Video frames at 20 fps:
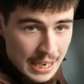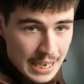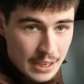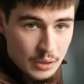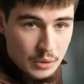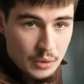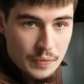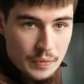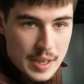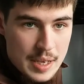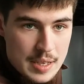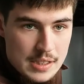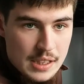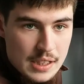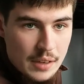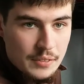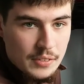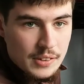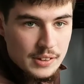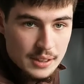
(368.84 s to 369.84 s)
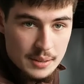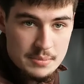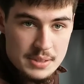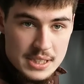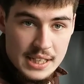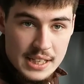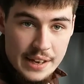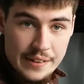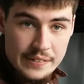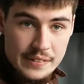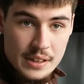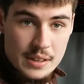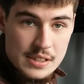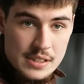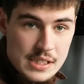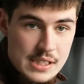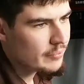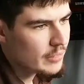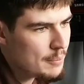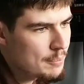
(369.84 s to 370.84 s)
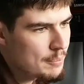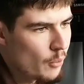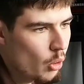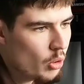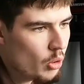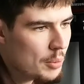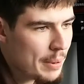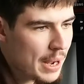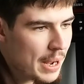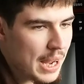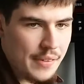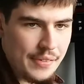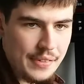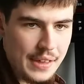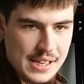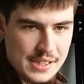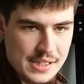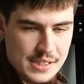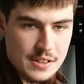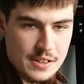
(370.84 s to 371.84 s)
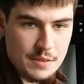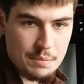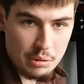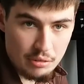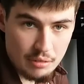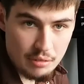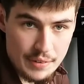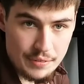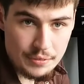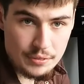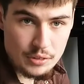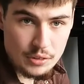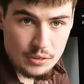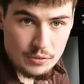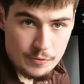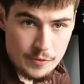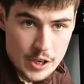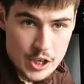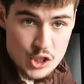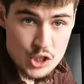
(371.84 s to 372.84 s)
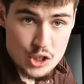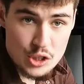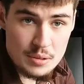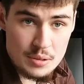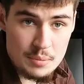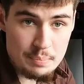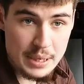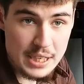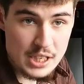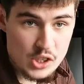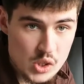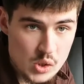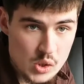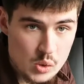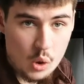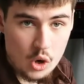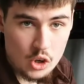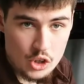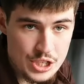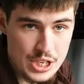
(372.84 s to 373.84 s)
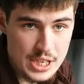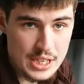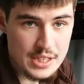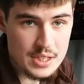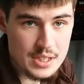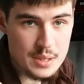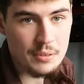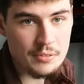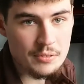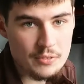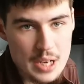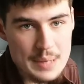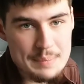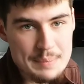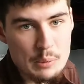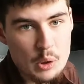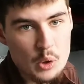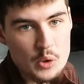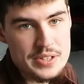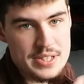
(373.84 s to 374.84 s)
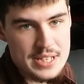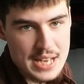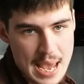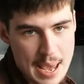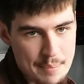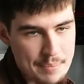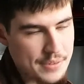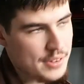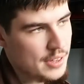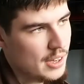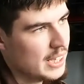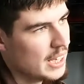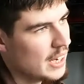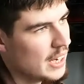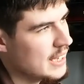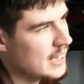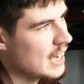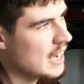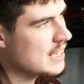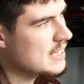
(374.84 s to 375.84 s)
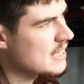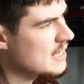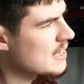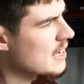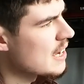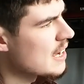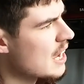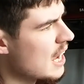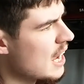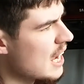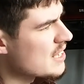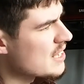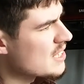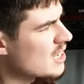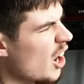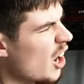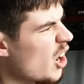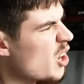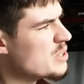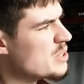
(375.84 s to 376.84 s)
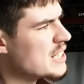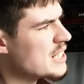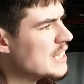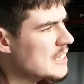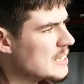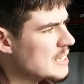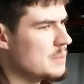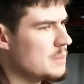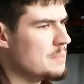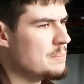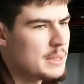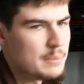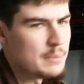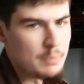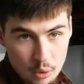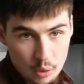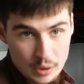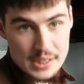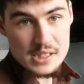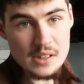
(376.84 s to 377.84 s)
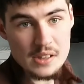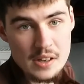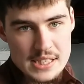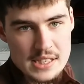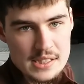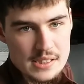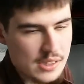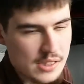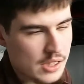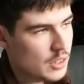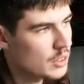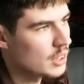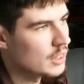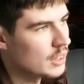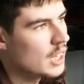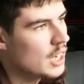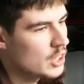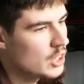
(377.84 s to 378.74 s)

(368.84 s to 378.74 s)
out, they kind of come together. More about that sort of peripheral vision being squashed in to provide more depth. I guess it's coded to be more exciting, so you can,